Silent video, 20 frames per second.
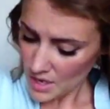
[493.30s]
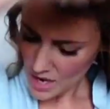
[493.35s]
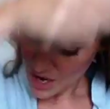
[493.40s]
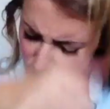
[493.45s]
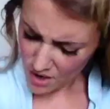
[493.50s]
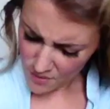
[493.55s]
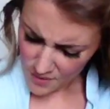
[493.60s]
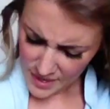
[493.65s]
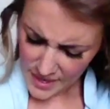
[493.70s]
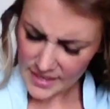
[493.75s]

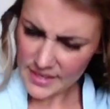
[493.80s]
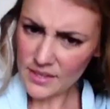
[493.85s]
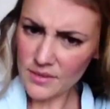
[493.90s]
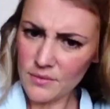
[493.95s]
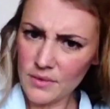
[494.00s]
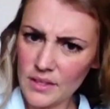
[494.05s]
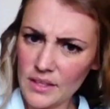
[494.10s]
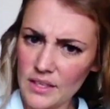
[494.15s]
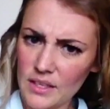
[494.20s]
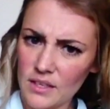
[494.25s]
oh, and I didn't
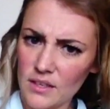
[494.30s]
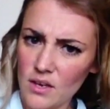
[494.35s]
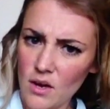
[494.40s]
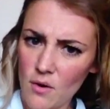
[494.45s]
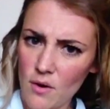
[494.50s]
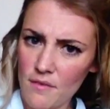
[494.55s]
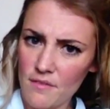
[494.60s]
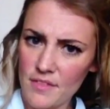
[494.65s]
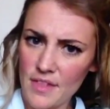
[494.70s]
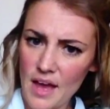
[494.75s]
really go
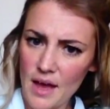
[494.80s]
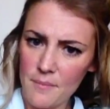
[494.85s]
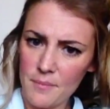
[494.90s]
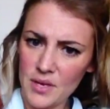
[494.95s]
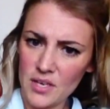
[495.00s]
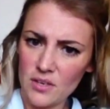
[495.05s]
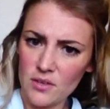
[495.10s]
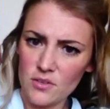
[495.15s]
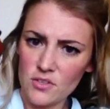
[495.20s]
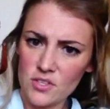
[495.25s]
over that,
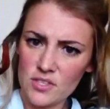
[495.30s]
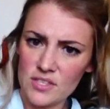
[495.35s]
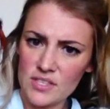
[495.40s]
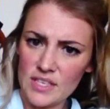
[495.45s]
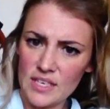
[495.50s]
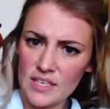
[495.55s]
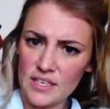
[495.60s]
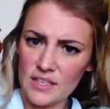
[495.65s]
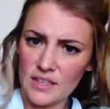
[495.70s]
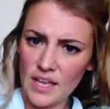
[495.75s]
but you just
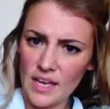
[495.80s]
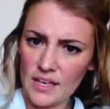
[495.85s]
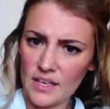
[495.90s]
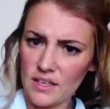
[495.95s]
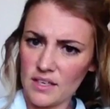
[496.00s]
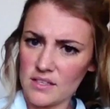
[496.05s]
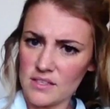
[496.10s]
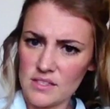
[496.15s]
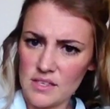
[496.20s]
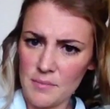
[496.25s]
need like
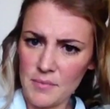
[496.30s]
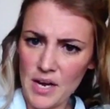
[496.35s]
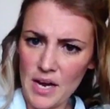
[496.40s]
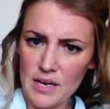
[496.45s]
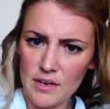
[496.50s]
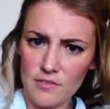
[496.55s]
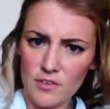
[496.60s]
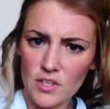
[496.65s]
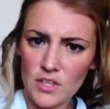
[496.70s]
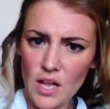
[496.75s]
some
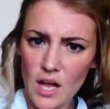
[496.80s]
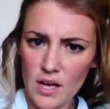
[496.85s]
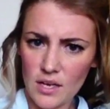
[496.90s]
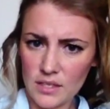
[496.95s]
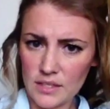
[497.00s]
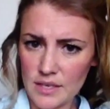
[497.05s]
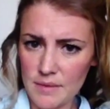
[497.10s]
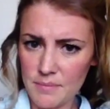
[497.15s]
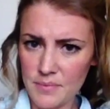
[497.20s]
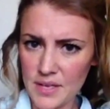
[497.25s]
kind of claw
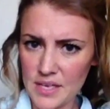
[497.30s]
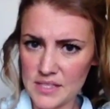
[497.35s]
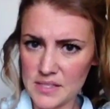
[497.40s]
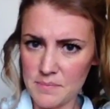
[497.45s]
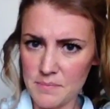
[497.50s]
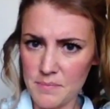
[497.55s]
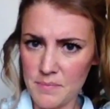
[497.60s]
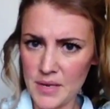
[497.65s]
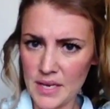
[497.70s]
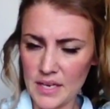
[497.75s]
clip that's
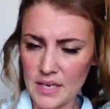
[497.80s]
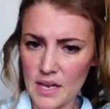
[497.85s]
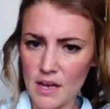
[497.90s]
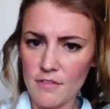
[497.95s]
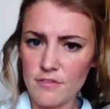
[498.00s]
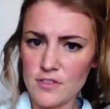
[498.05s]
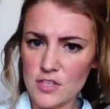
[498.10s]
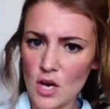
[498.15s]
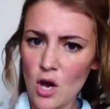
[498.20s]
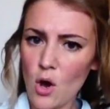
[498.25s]
big
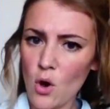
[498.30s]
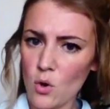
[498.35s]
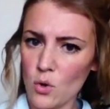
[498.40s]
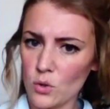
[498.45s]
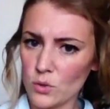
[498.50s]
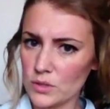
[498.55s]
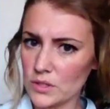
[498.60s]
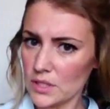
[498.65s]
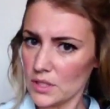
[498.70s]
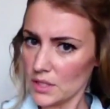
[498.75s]
enough to
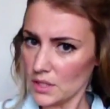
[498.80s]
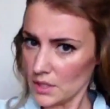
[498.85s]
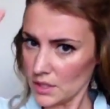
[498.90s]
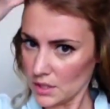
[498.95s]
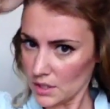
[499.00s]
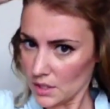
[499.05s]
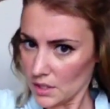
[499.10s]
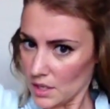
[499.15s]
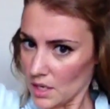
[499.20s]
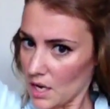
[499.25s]
hold,
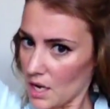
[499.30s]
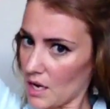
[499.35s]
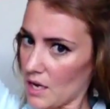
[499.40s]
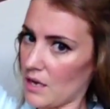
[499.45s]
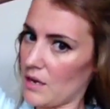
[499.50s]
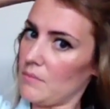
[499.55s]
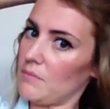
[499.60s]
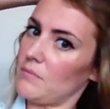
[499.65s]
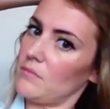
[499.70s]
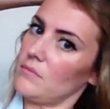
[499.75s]

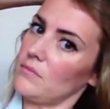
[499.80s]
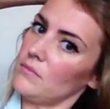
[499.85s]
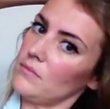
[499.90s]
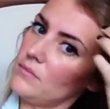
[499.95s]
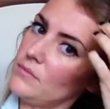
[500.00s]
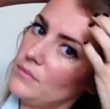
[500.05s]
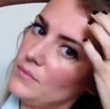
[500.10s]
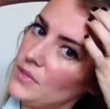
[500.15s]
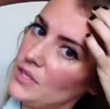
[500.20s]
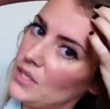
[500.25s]

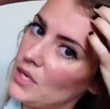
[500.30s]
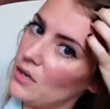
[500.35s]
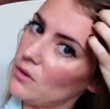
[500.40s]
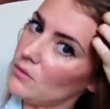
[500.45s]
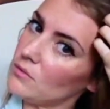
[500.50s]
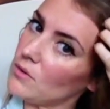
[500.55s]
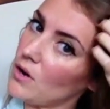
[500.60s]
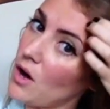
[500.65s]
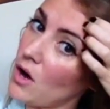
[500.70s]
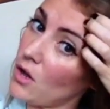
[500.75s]
you know,
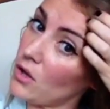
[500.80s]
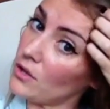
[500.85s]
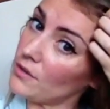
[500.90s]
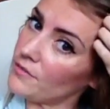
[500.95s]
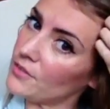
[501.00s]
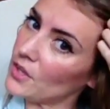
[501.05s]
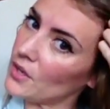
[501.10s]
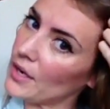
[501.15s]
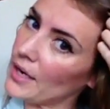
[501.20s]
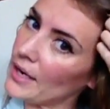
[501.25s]
all
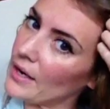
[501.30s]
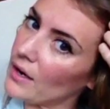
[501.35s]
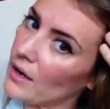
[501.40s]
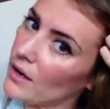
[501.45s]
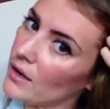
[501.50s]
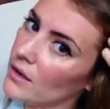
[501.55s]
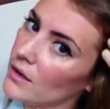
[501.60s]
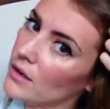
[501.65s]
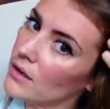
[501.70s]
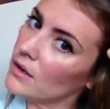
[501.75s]
of your
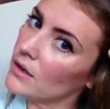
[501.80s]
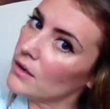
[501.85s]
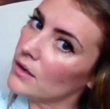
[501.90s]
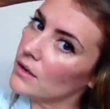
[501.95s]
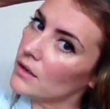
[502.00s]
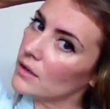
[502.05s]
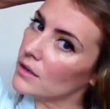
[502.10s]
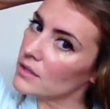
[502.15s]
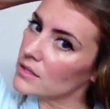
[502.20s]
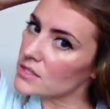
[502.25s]
hair.
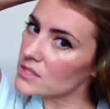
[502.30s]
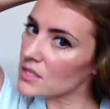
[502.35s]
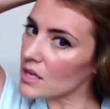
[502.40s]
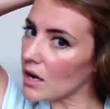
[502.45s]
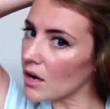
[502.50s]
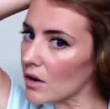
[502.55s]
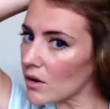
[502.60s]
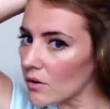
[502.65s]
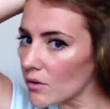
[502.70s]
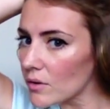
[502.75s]

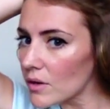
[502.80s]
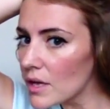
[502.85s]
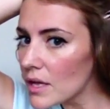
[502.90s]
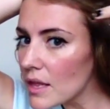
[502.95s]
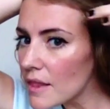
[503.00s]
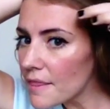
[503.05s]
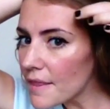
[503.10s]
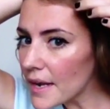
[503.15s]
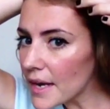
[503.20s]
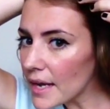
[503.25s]
So
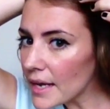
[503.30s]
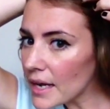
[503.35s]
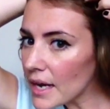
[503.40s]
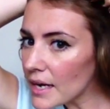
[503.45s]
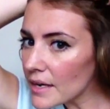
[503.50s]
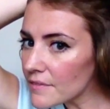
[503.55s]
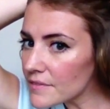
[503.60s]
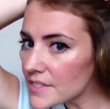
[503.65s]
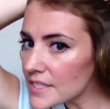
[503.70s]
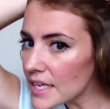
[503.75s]
then I
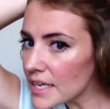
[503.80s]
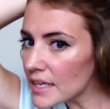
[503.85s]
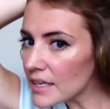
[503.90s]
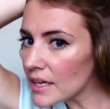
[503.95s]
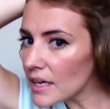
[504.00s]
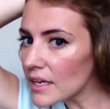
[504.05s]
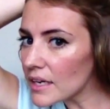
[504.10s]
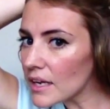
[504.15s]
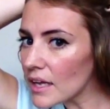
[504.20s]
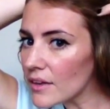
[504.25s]
kind of take
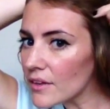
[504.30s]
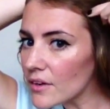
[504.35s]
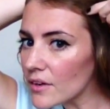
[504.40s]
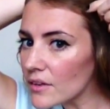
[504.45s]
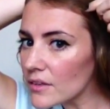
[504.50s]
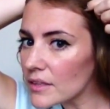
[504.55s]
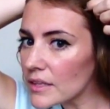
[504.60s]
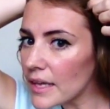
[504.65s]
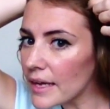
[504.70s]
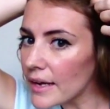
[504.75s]

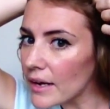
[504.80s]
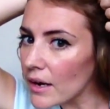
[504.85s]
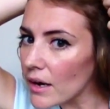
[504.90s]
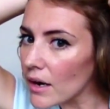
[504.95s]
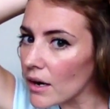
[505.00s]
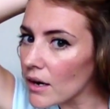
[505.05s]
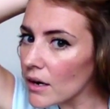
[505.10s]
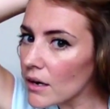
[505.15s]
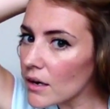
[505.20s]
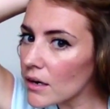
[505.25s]
another
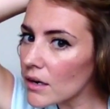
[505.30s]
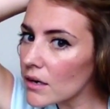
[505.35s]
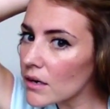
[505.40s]
layer.